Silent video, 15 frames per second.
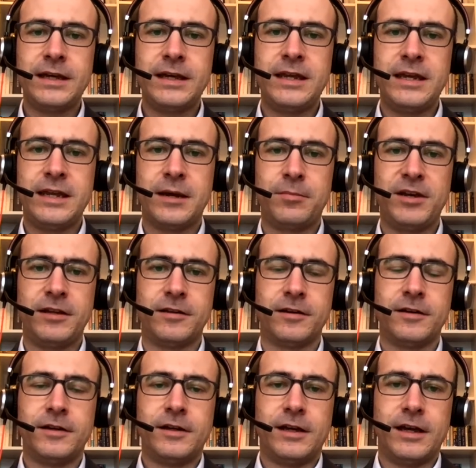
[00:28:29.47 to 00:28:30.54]
in a bit.
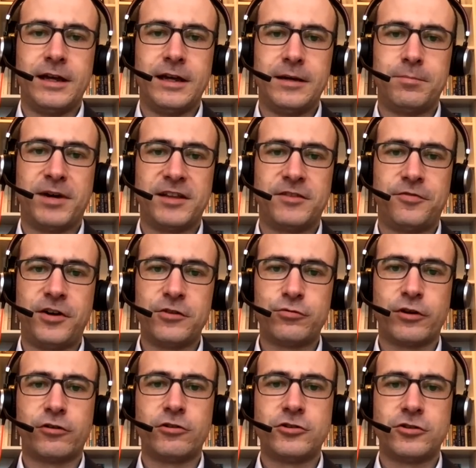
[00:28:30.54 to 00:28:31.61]
But first,
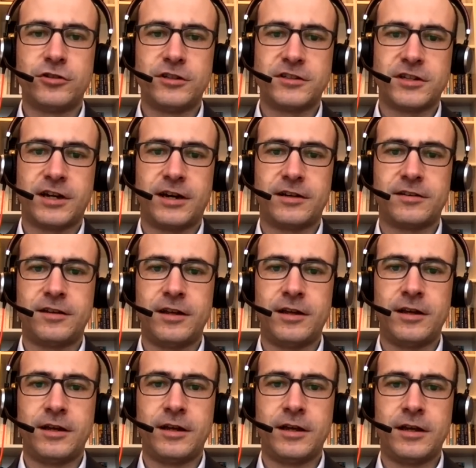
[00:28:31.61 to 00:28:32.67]
we're going to discuss
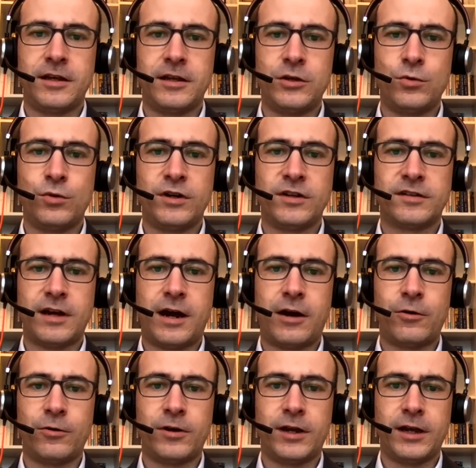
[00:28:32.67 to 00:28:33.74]
the
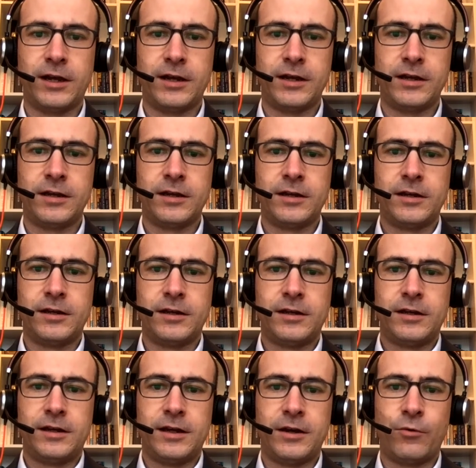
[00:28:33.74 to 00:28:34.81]
US-ROK
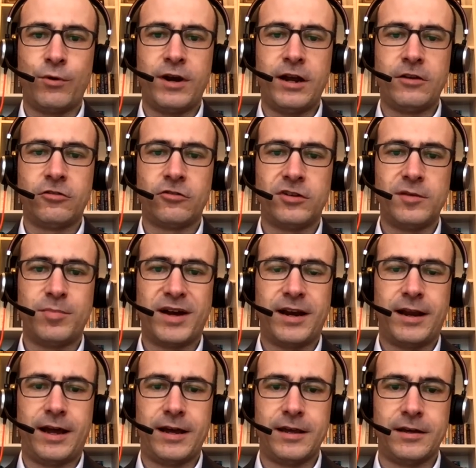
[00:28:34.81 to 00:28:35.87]
relationship and
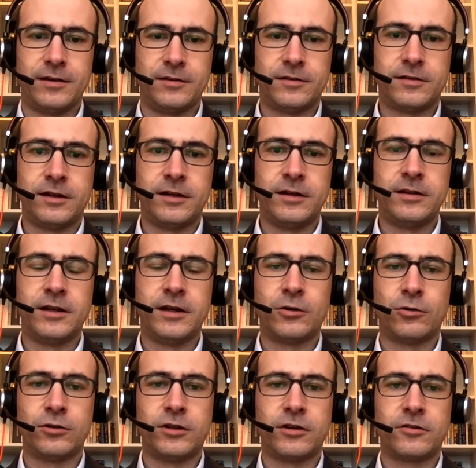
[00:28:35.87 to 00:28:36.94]
alliance in the
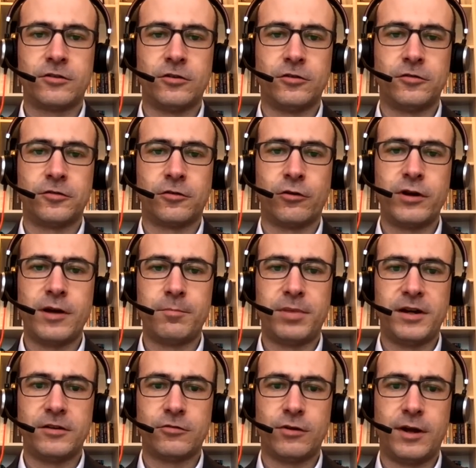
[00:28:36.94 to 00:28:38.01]
context of Korean
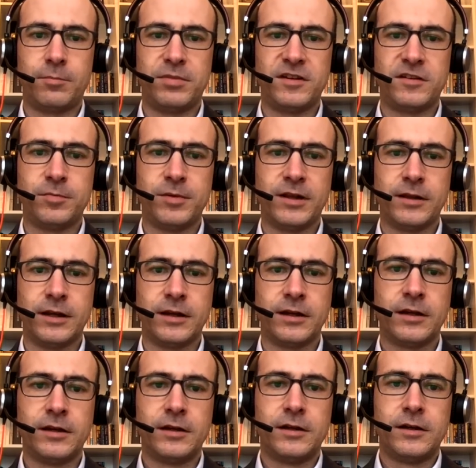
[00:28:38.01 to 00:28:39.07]
Peninsula peace building.
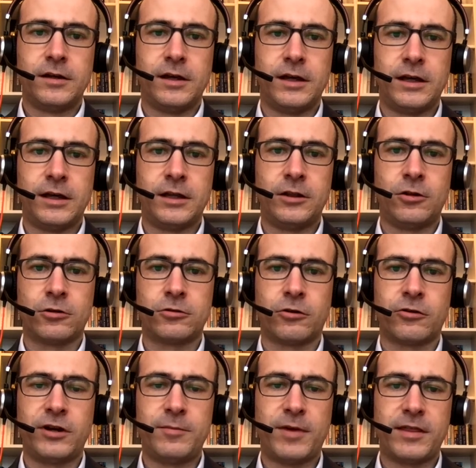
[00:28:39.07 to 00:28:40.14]
Dr.
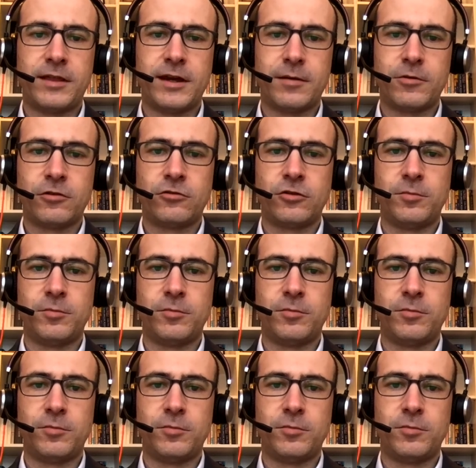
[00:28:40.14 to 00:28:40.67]
Krim, I think I'm going to